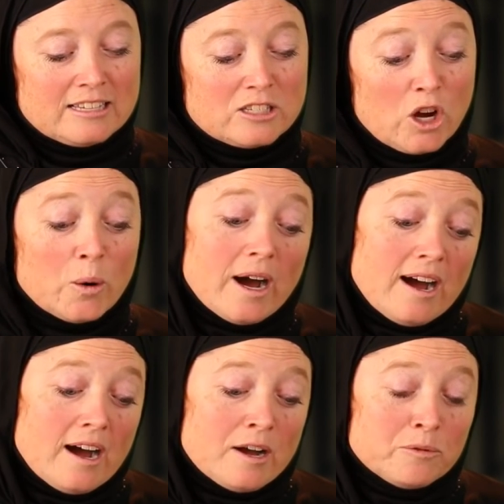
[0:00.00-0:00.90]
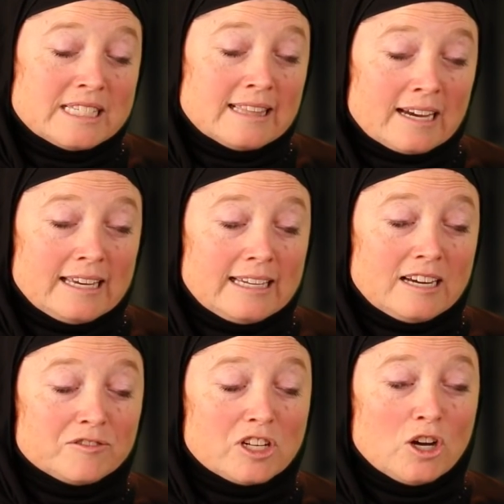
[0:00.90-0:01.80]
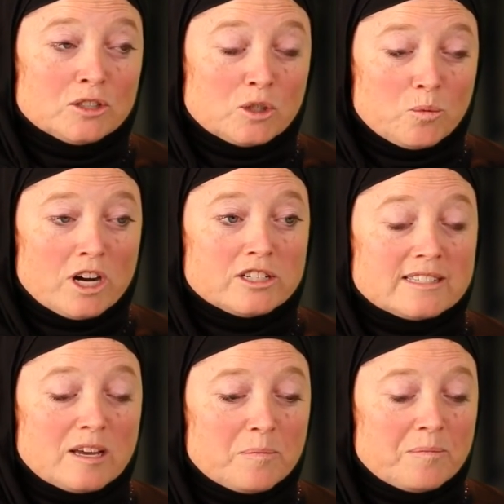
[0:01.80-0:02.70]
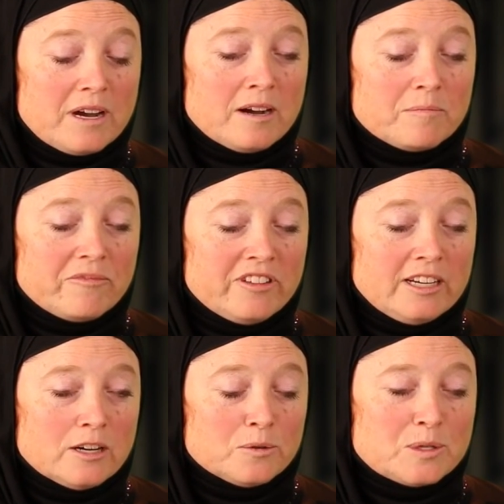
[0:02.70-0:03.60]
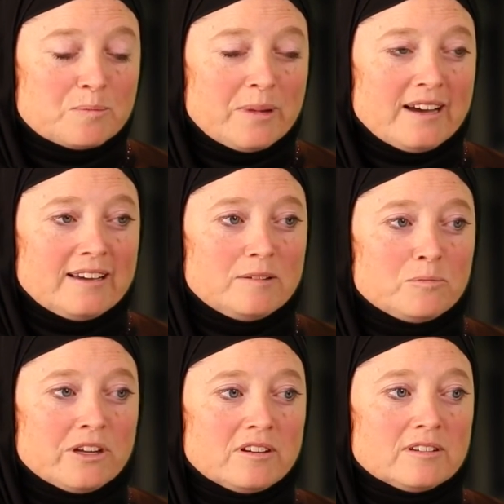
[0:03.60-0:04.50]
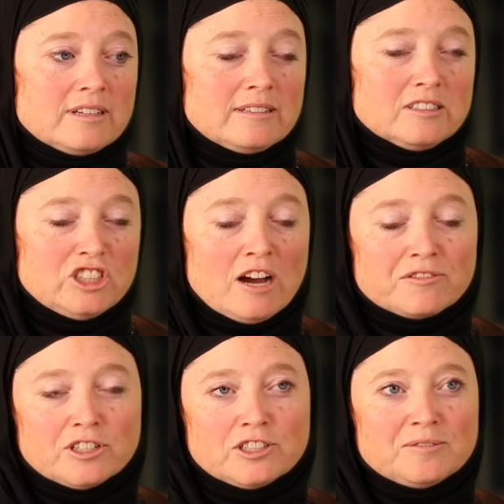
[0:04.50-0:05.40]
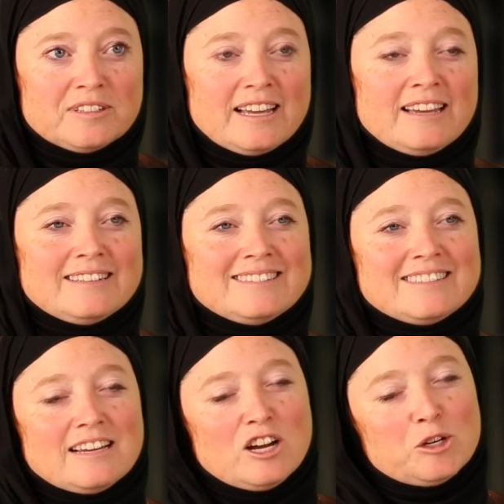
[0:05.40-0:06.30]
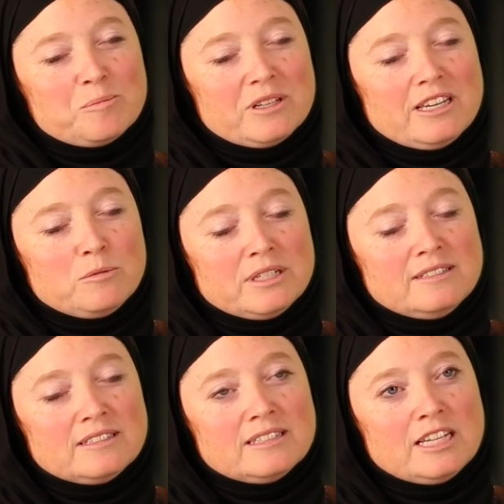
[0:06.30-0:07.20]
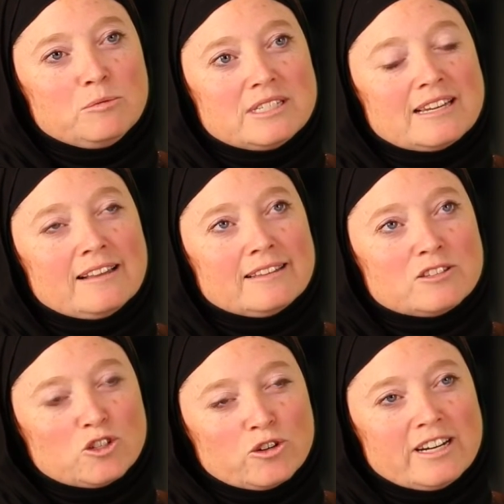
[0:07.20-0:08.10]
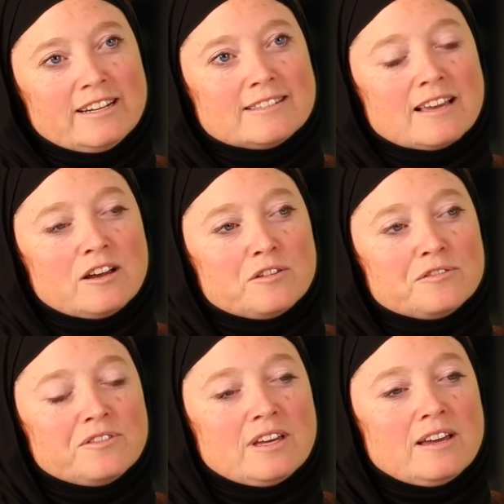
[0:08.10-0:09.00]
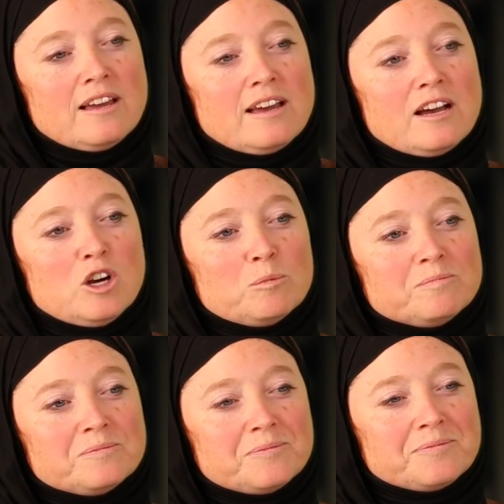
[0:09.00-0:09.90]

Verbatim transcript: so I was lucky enough to also watch some um, videos by Brother Khalil Jaffer, and um, he would he was telling the stories of um,